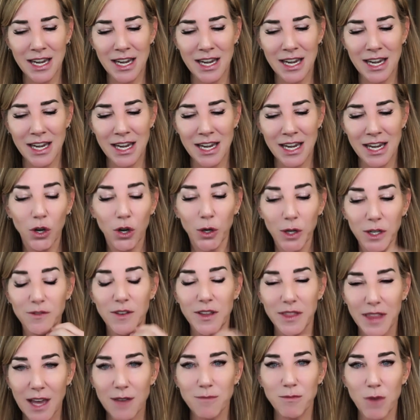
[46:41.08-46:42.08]
I could have in
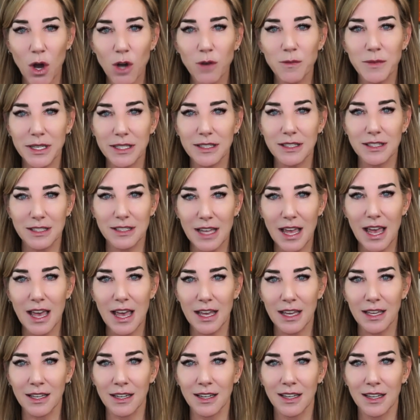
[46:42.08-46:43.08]
that moment
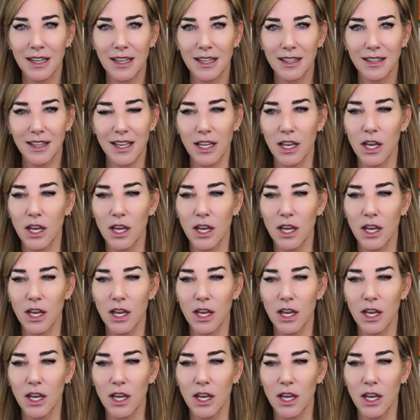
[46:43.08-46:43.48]
said, like,